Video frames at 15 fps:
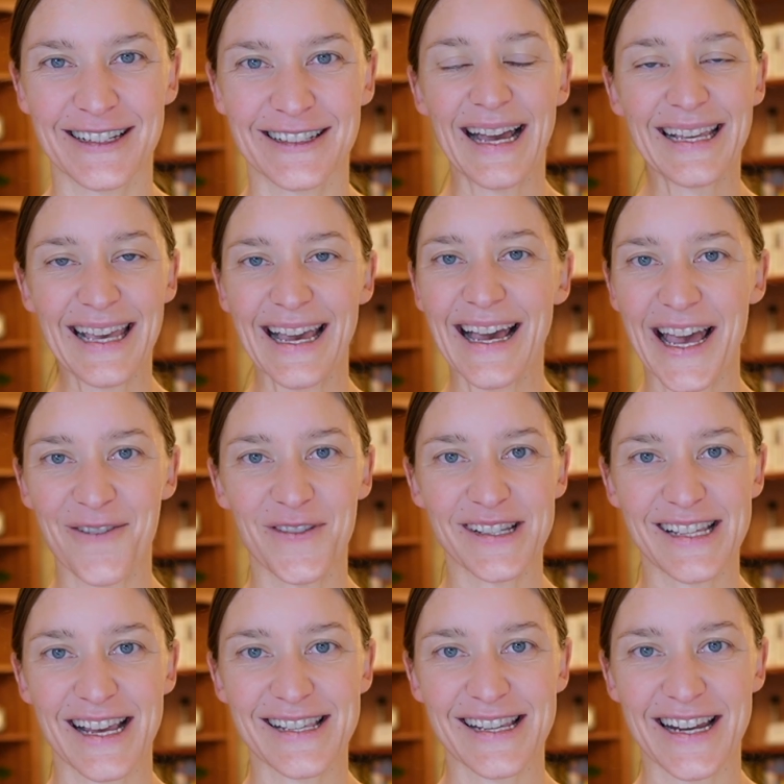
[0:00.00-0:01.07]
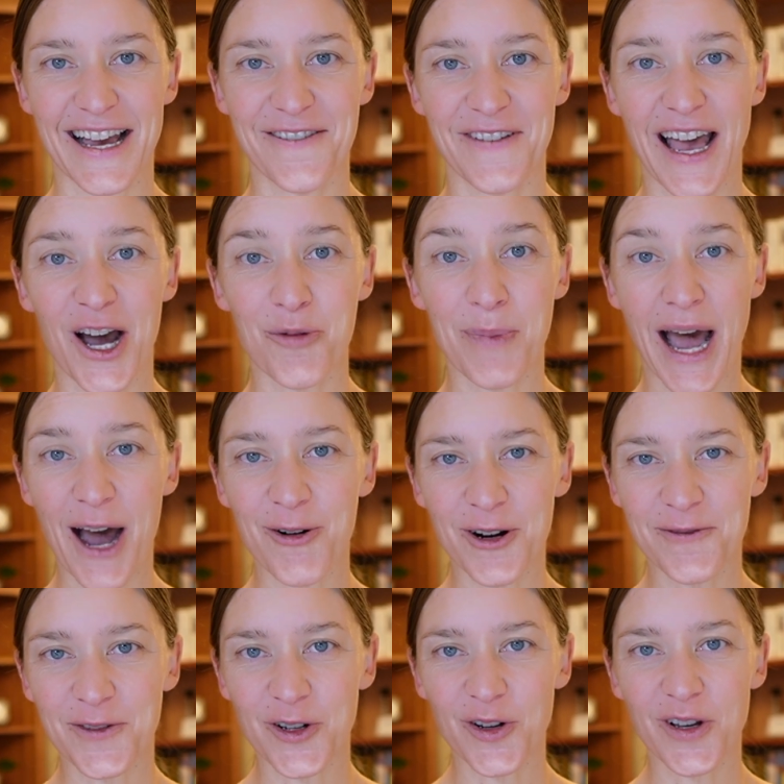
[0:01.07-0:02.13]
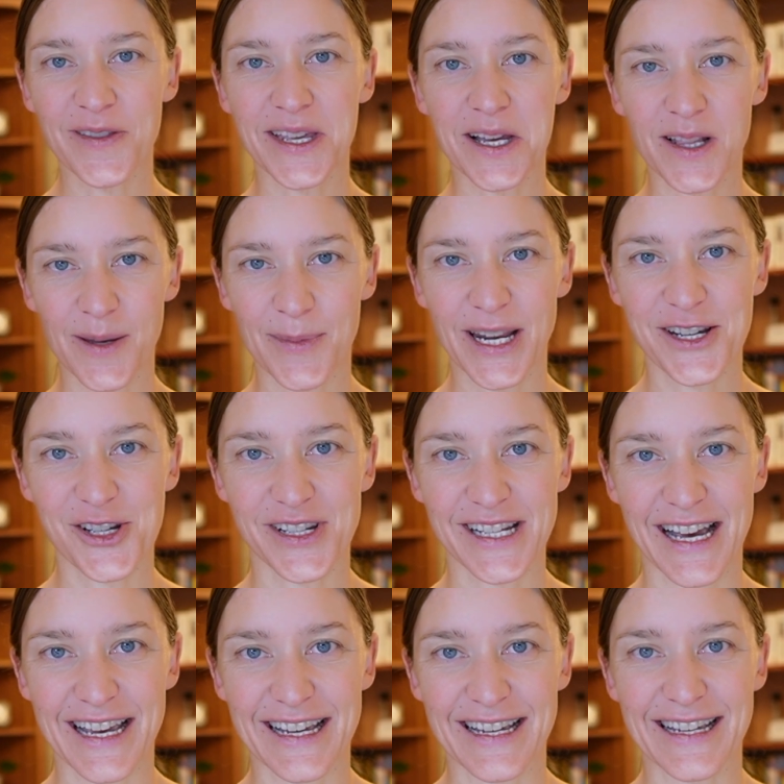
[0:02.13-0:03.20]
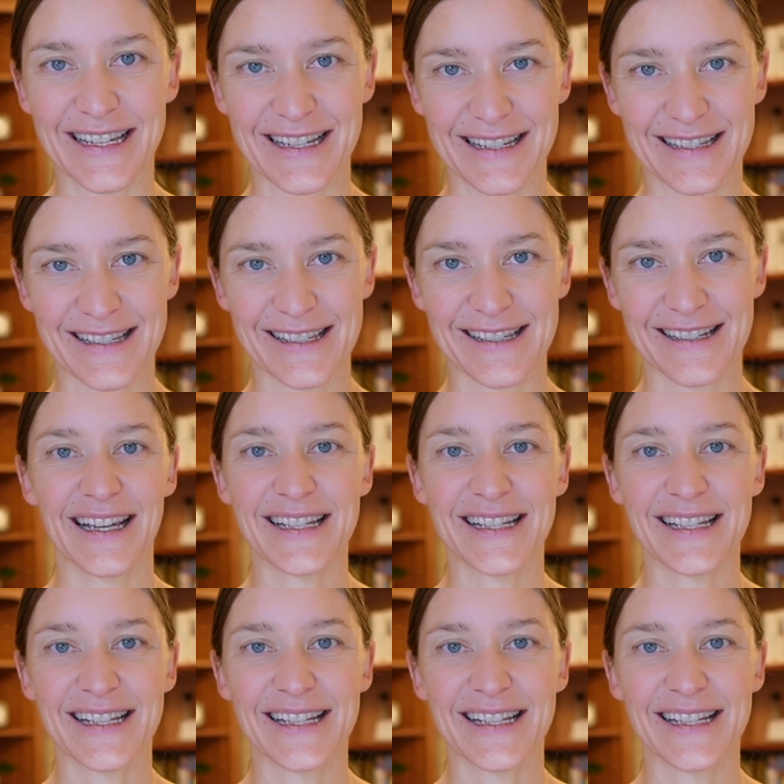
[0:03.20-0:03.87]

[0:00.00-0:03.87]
I can't emphasize enough how powerful the elimination diet is.